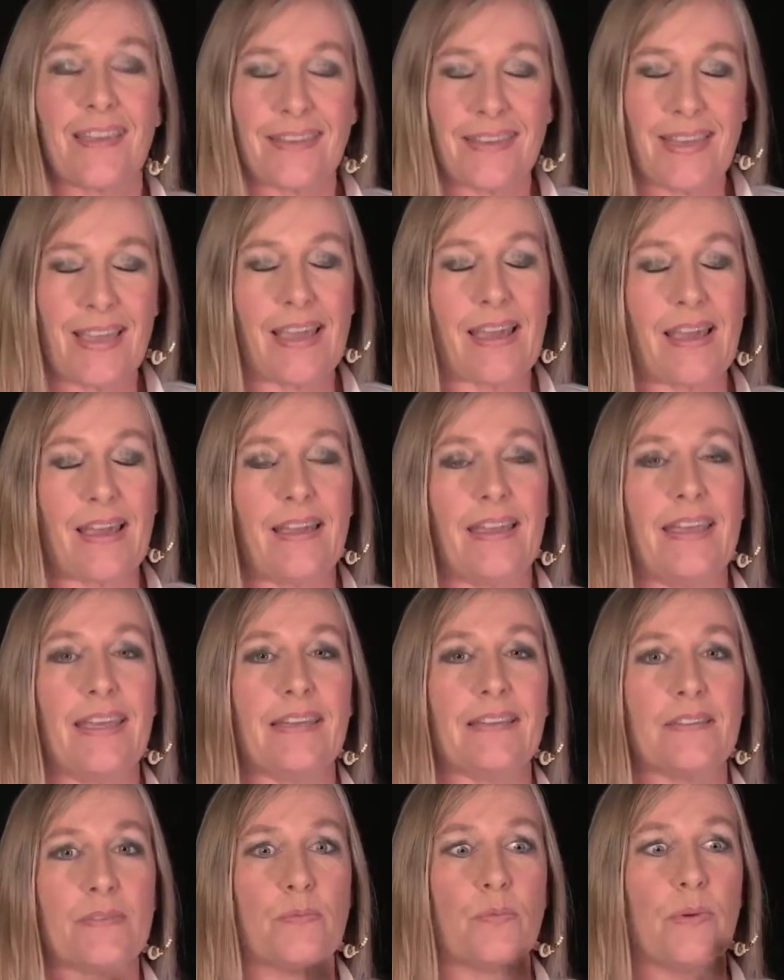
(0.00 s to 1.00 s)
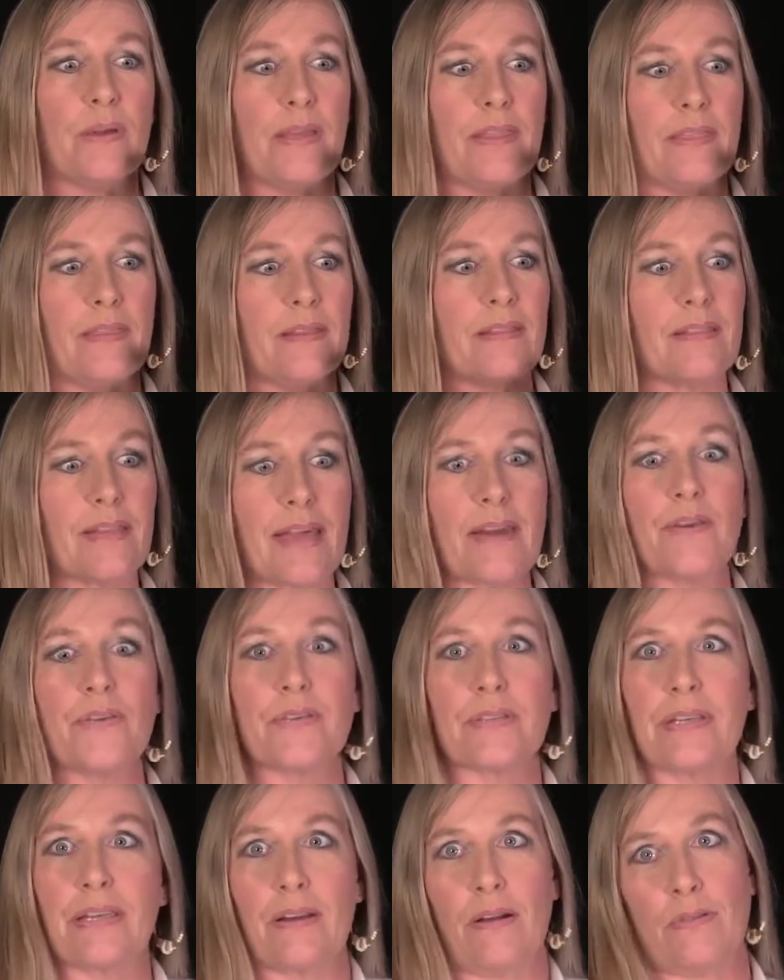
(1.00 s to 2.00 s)
Yeah, it's when the
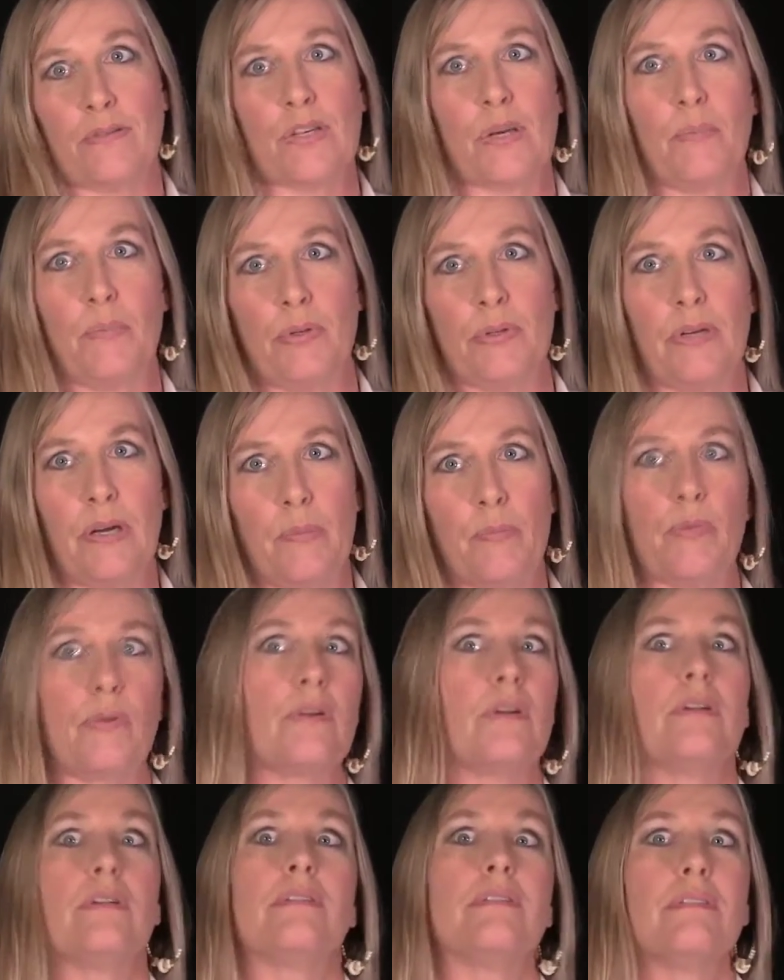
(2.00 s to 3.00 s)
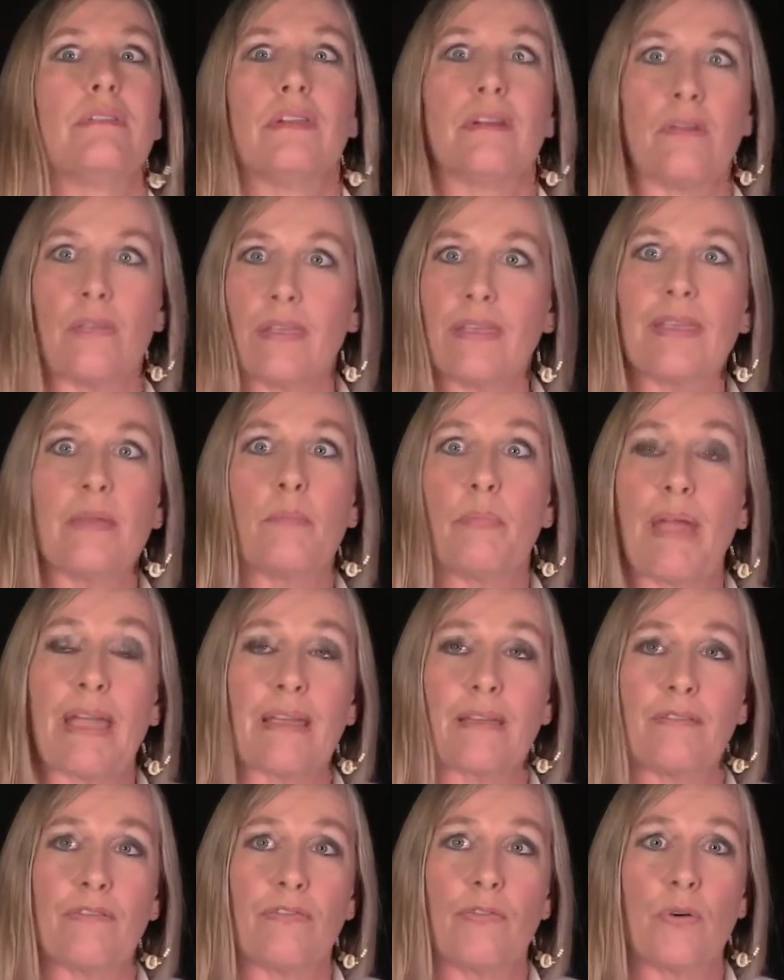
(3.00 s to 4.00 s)
letters get all jumbled up, or they get
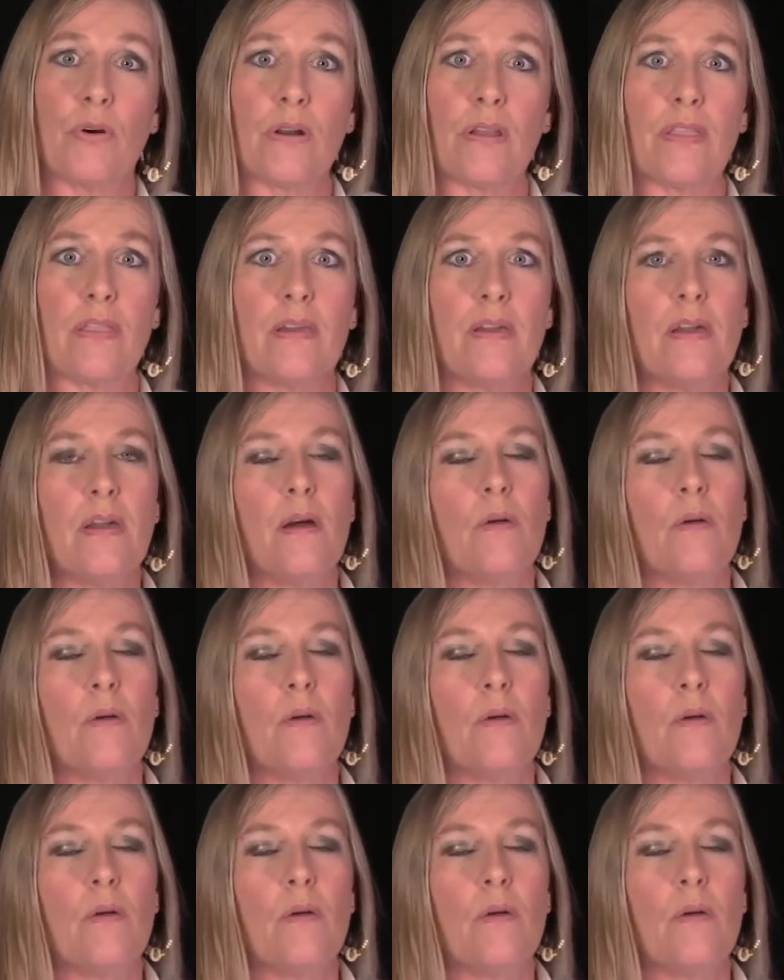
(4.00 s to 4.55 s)
back and forth.